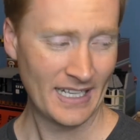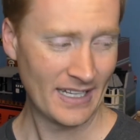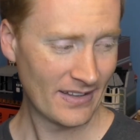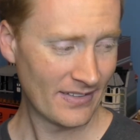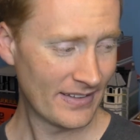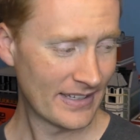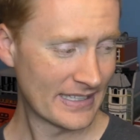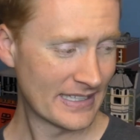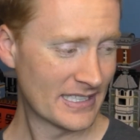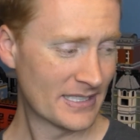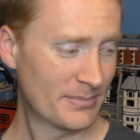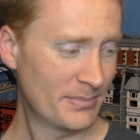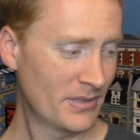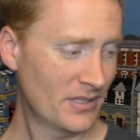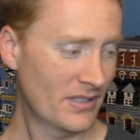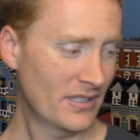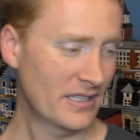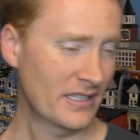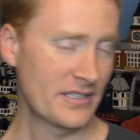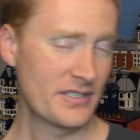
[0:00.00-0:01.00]
Like this
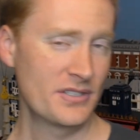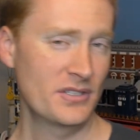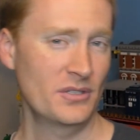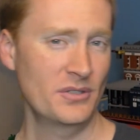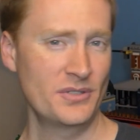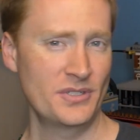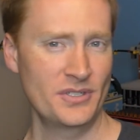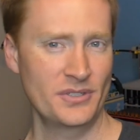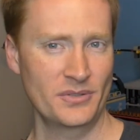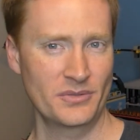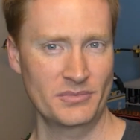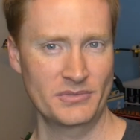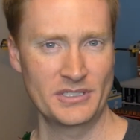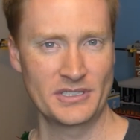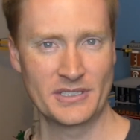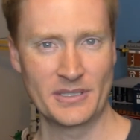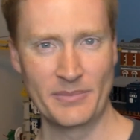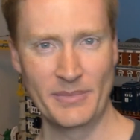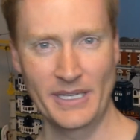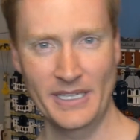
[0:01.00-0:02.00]
building I showed you
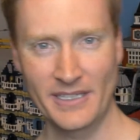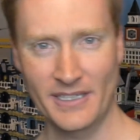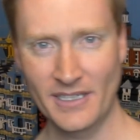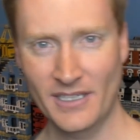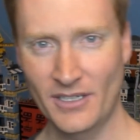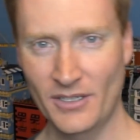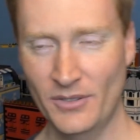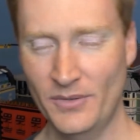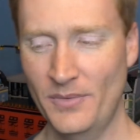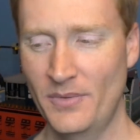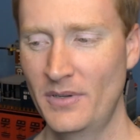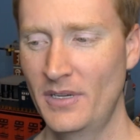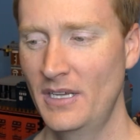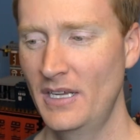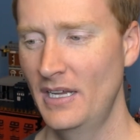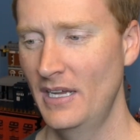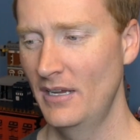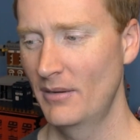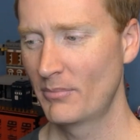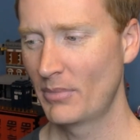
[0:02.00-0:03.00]
just a minute ago,
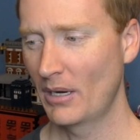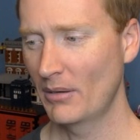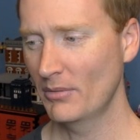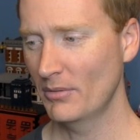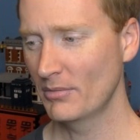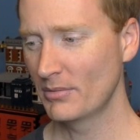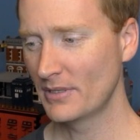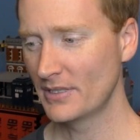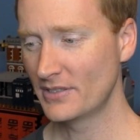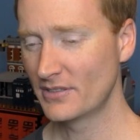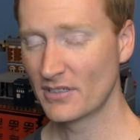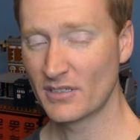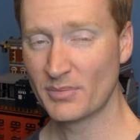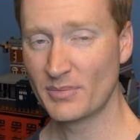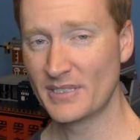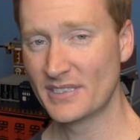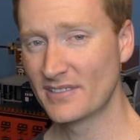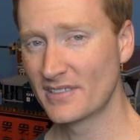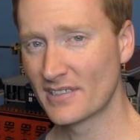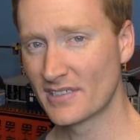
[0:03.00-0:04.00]
probably took
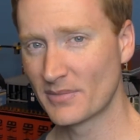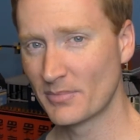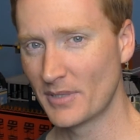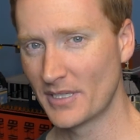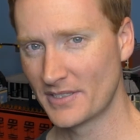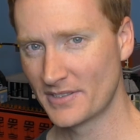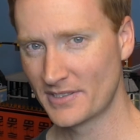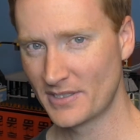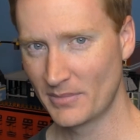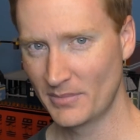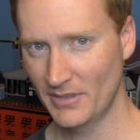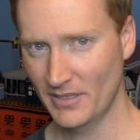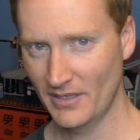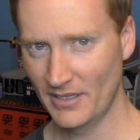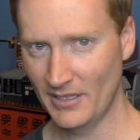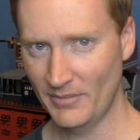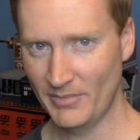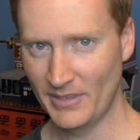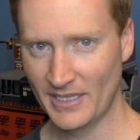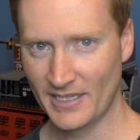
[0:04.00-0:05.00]
me 6 months to build
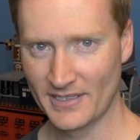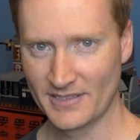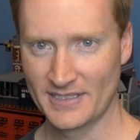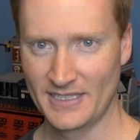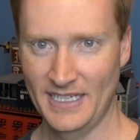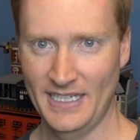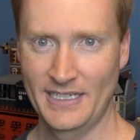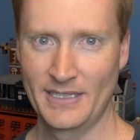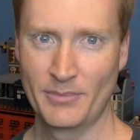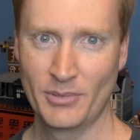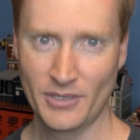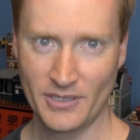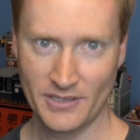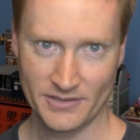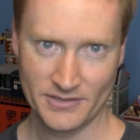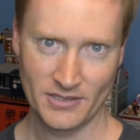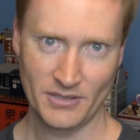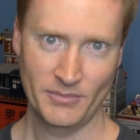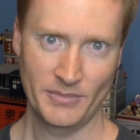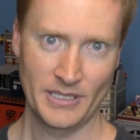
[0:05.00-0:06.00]
it because I had to put in
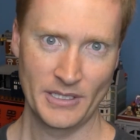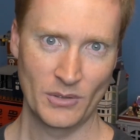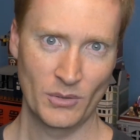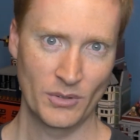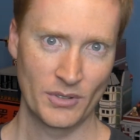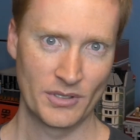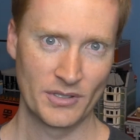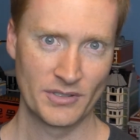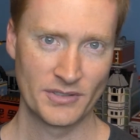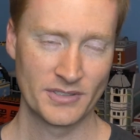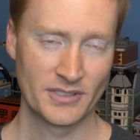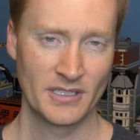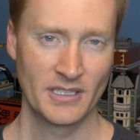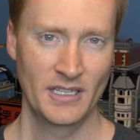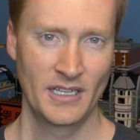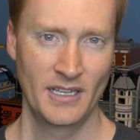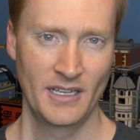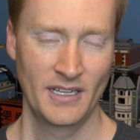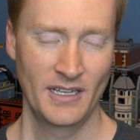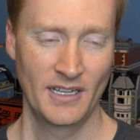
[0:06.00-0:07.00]
so many orders
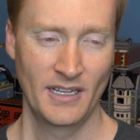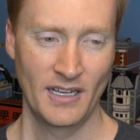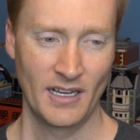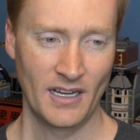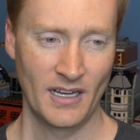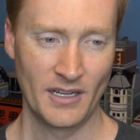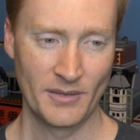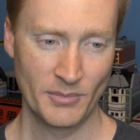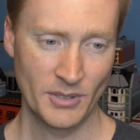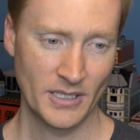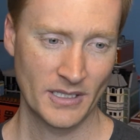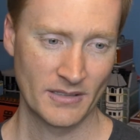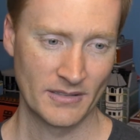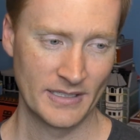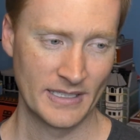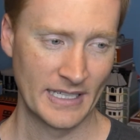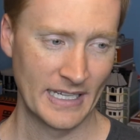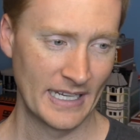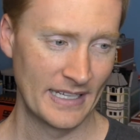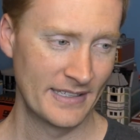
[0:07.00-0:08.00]
on
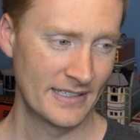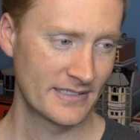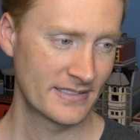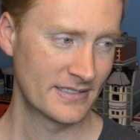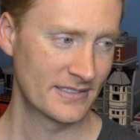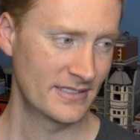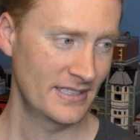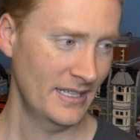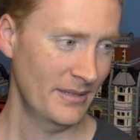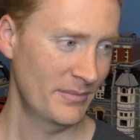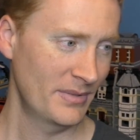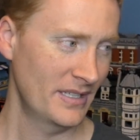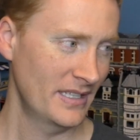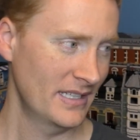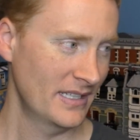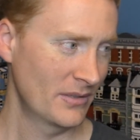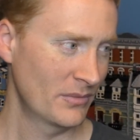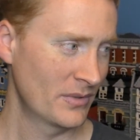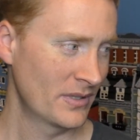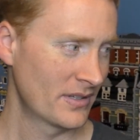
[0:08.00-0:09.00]
Bricklink. And that's the same
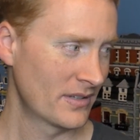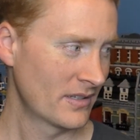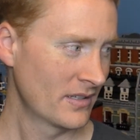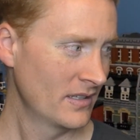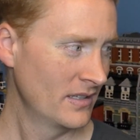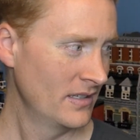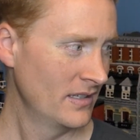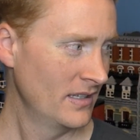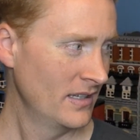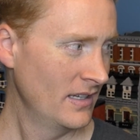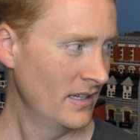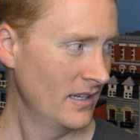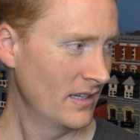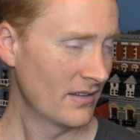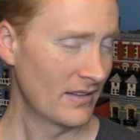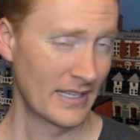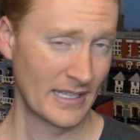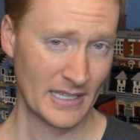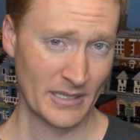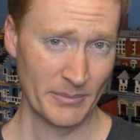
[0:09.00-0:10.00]
thing with
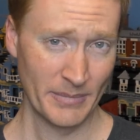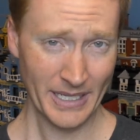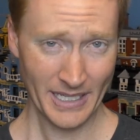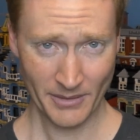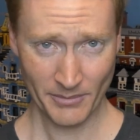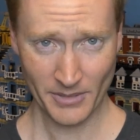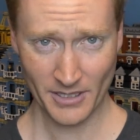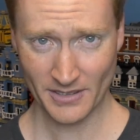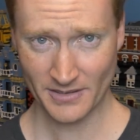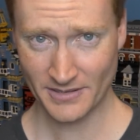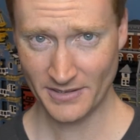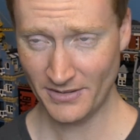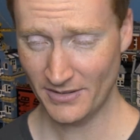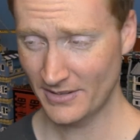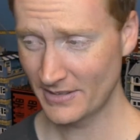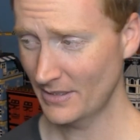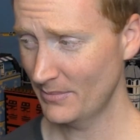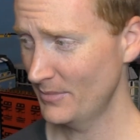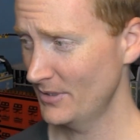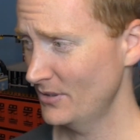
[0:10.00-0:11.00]
like the Mega MOC
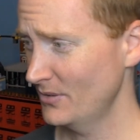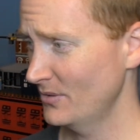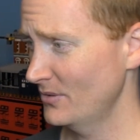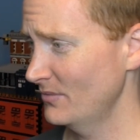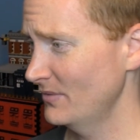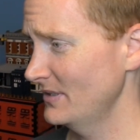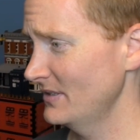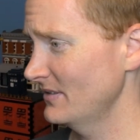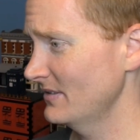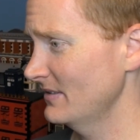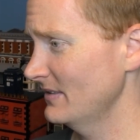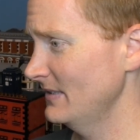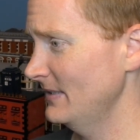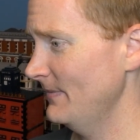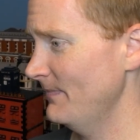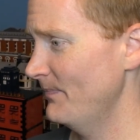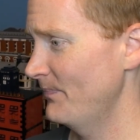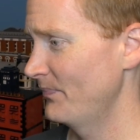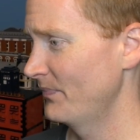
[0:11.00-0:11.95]
series I've been doing recently.